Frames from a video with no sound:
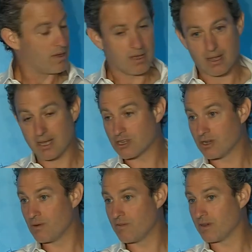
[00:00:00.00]
And actually,
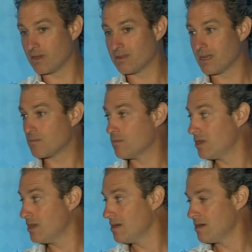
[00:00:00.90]
we found out that
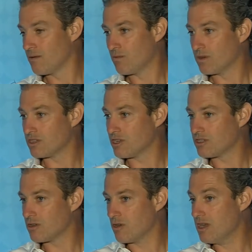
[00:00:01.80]
money was just
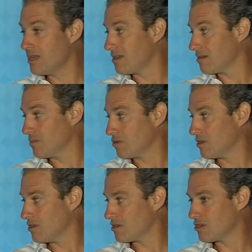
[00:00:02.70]
a link between
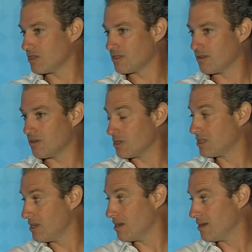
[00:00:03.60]
us, just a
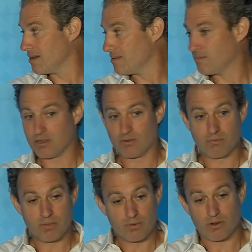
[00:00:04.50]
seal between
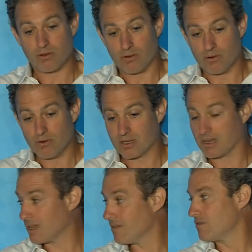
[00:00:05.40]
people who can
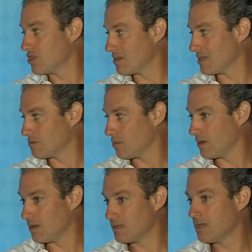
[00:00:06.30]
share the
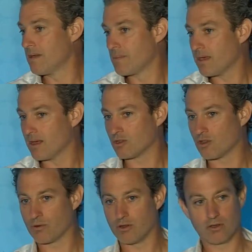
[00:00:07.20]
experience and
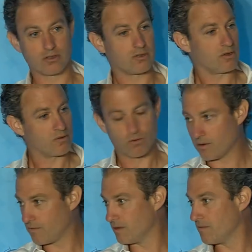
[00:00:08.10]
entrepreneurs who
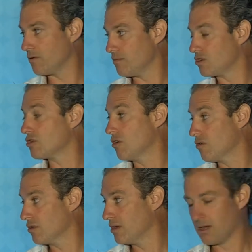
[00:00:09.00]
feel very much
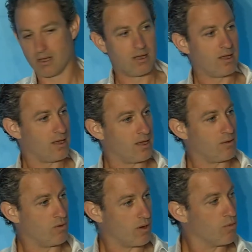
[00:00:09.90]
alone. And
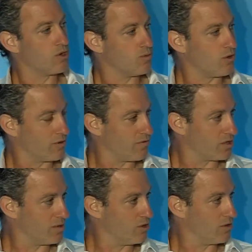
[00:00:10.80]
we were much more
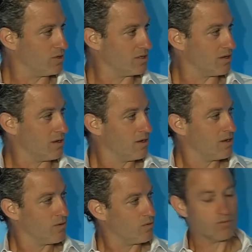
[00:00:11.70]
comfortable with
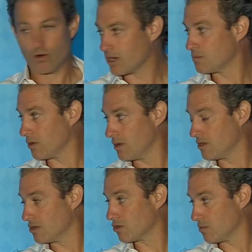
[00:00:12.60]
more experienced
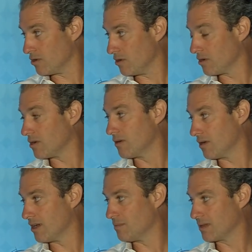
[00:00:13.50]
entrepreneurs
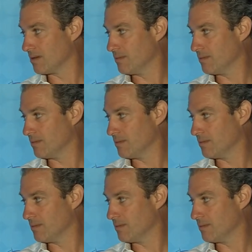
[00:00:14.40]
helping them.